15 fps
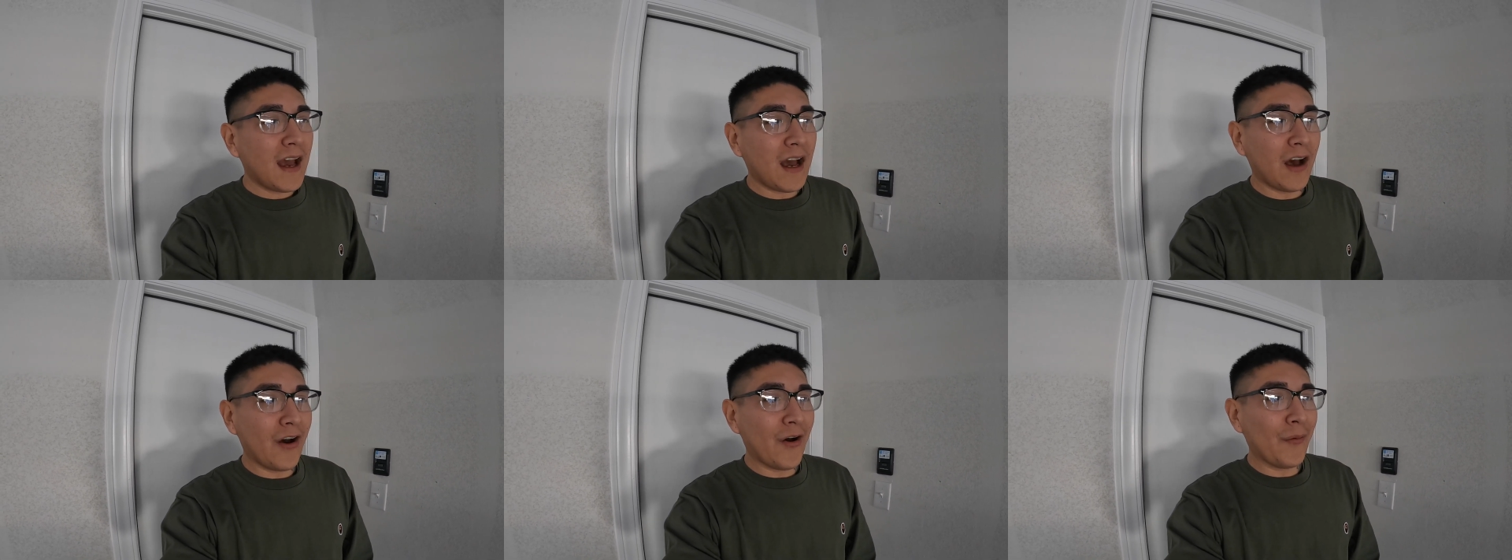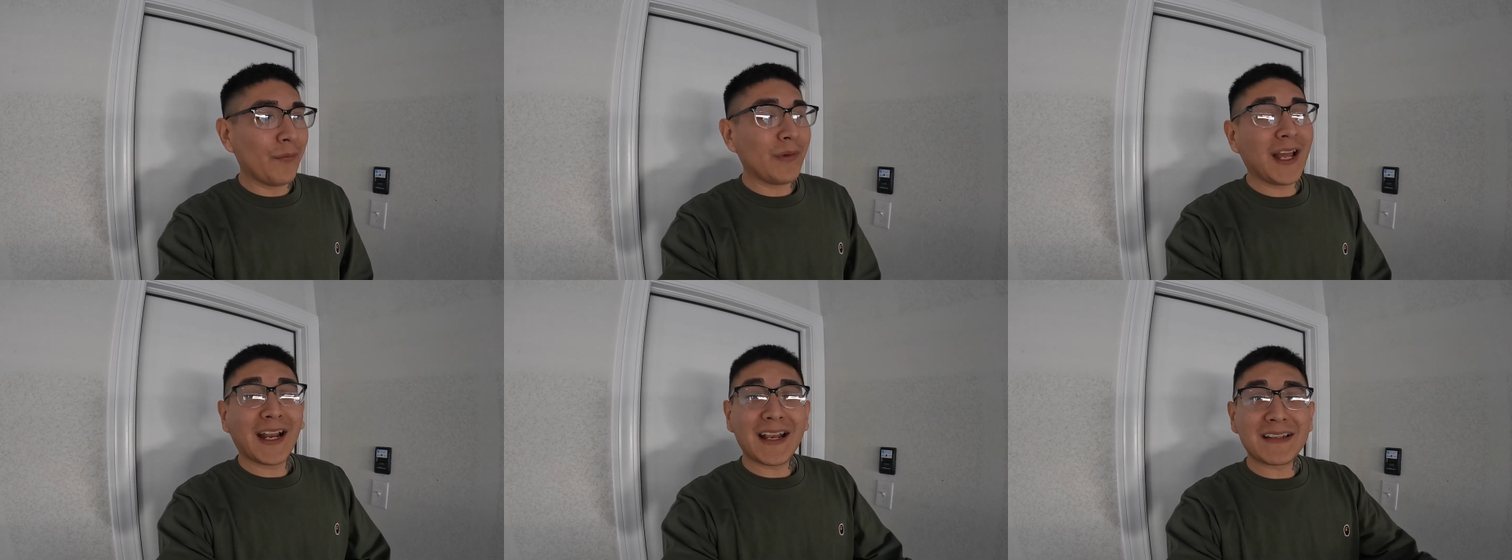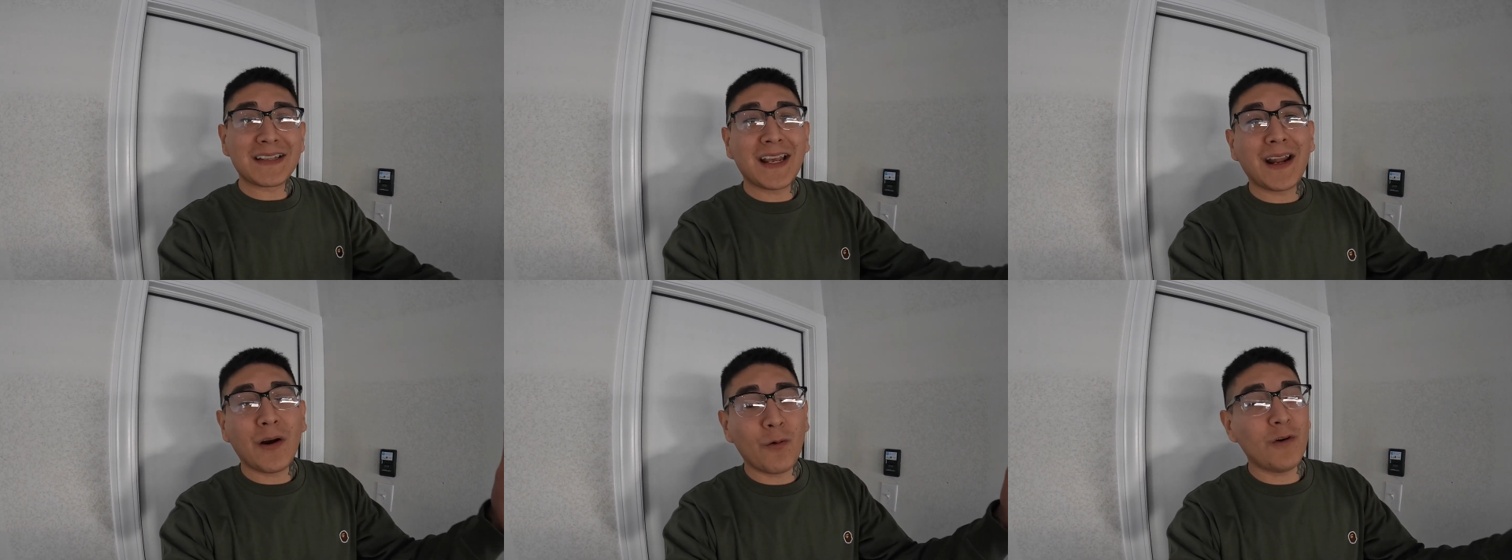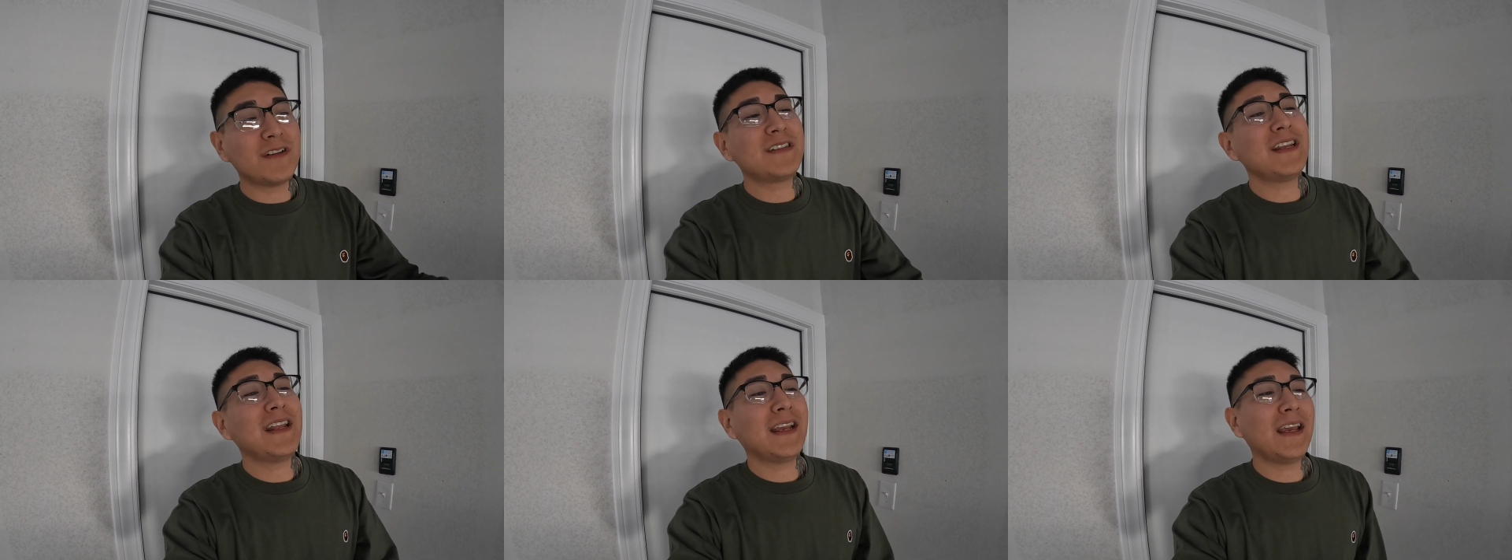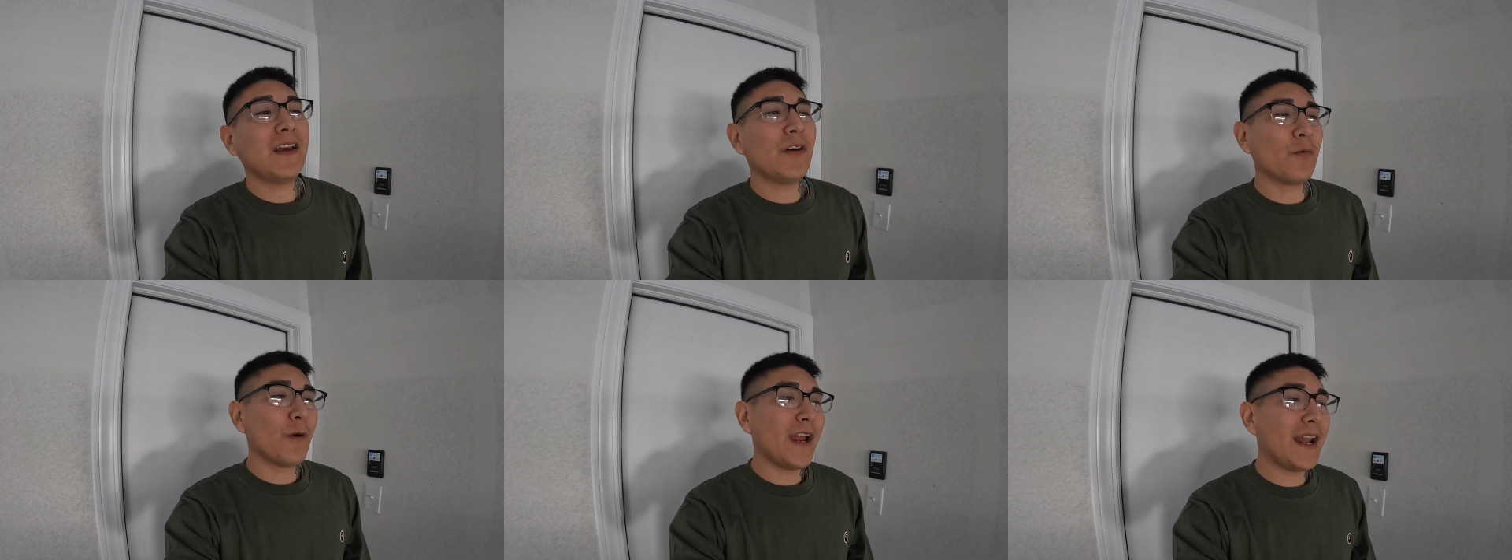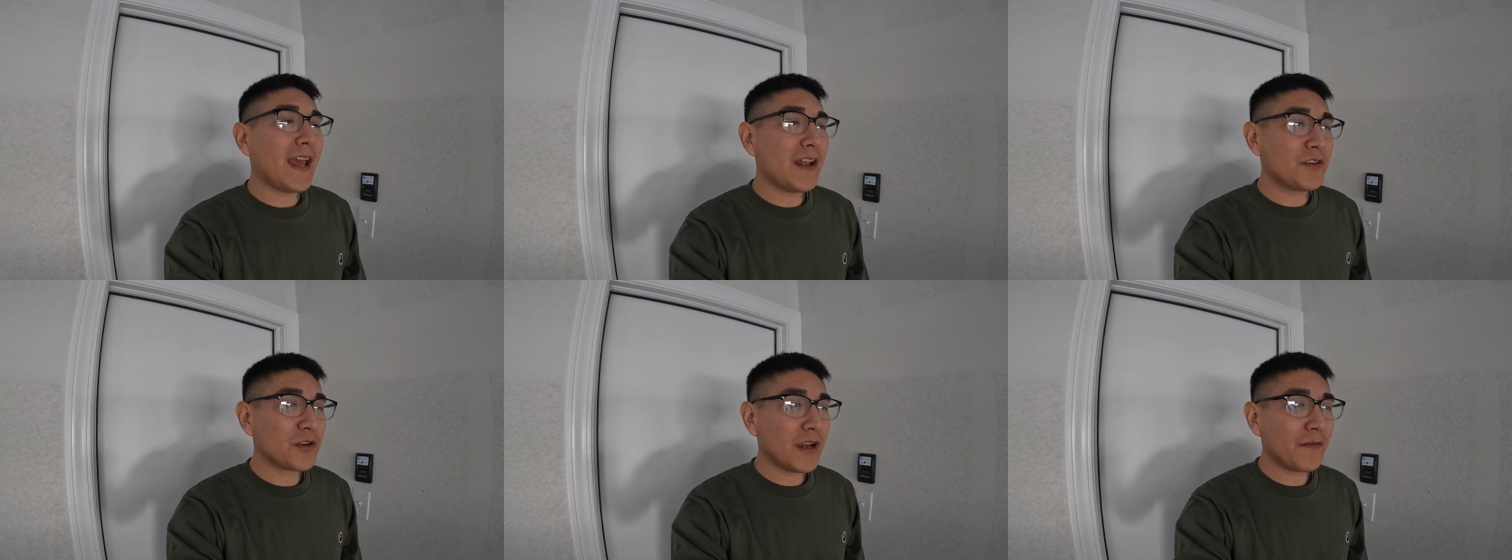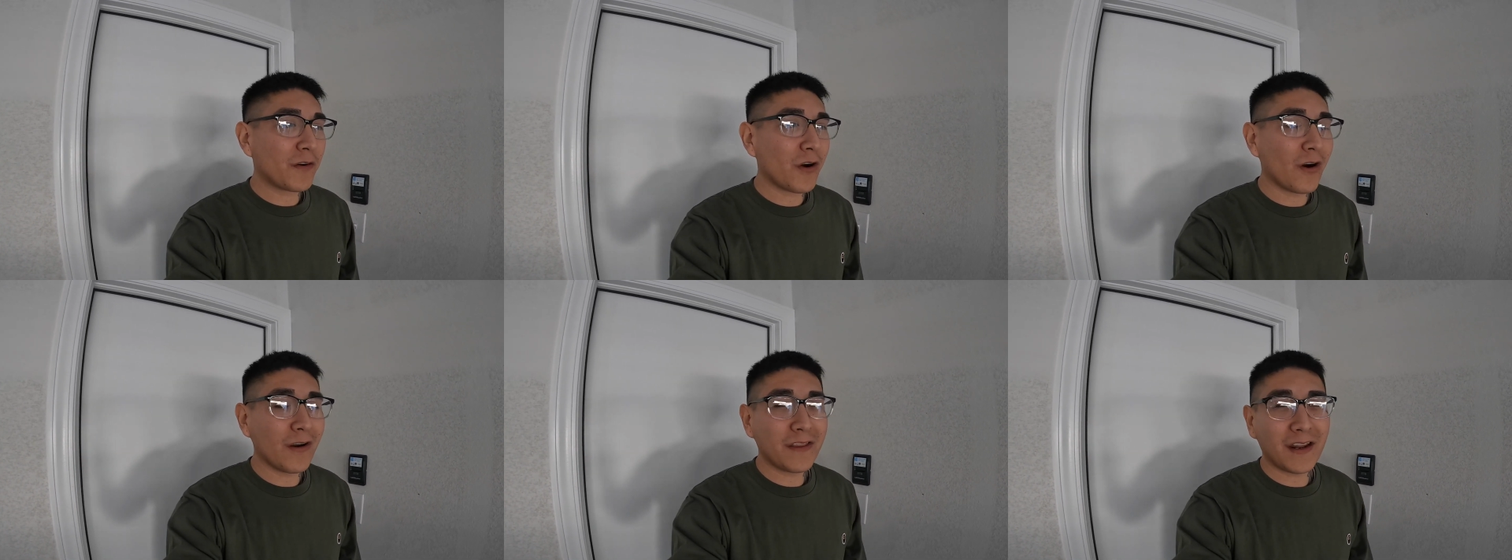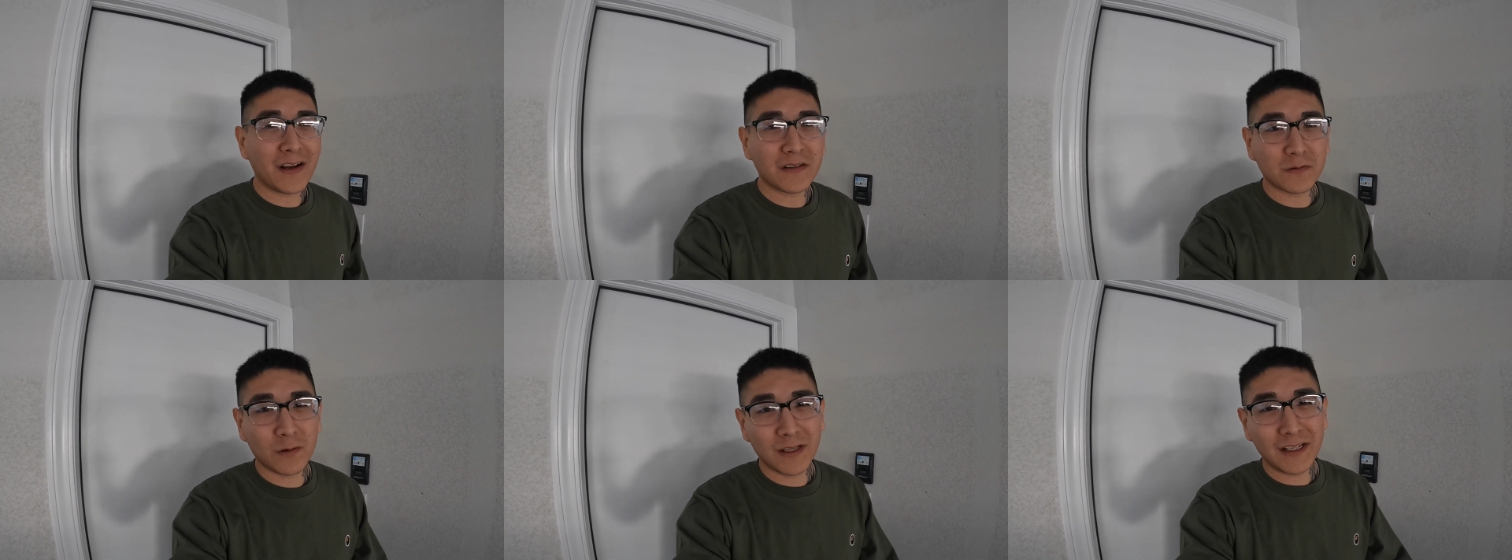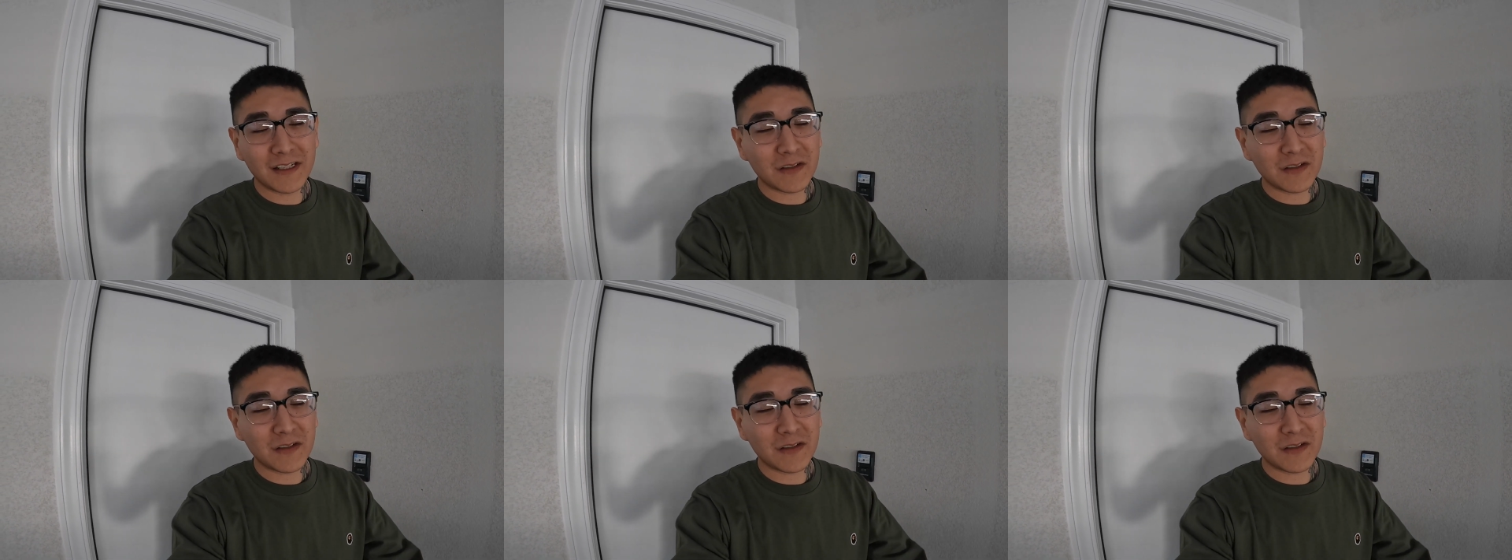Like I said, I was gonna get a right-hand drive car that I was willing